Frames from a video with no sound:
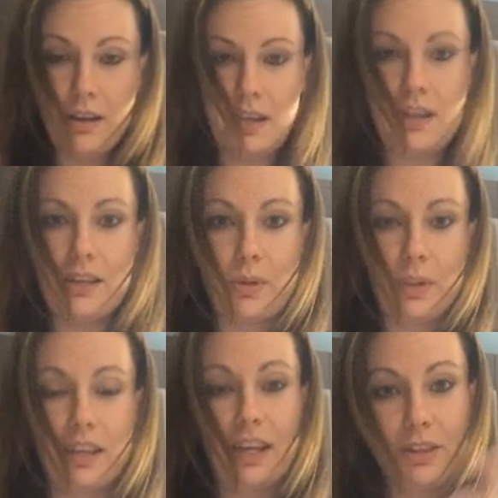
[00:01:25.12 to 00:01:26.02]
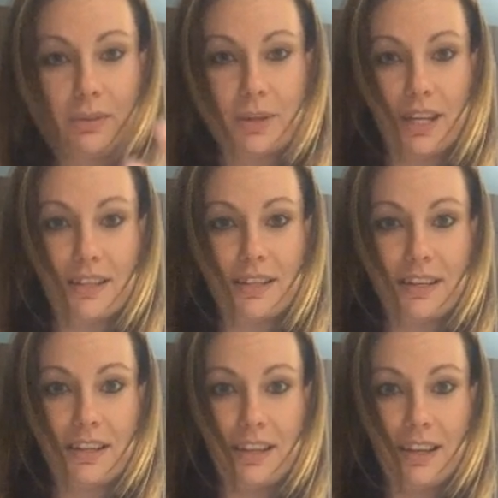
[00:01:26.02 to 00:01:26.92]
and I'm only like 3 days
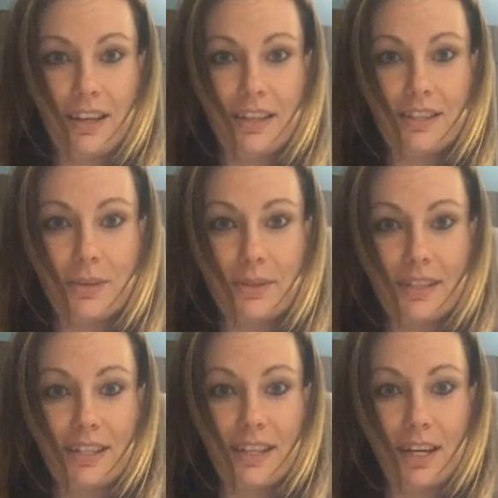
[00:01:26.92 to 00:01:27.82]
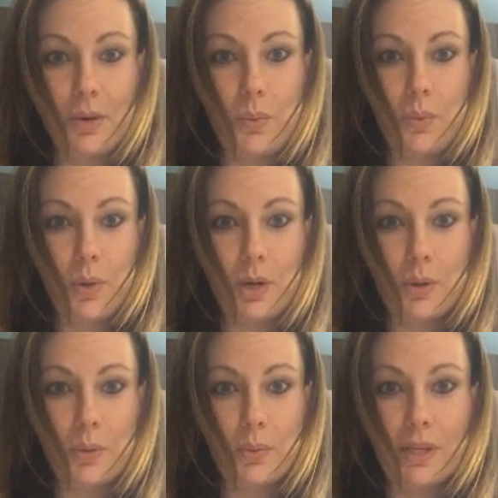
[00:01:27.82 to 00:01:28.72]
in. So it's like,
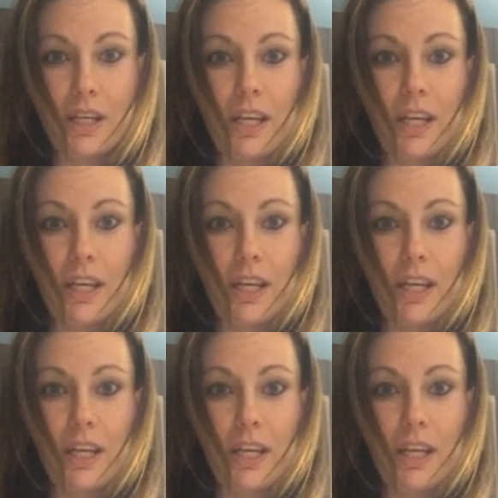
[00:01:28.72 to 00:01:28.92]
whoa.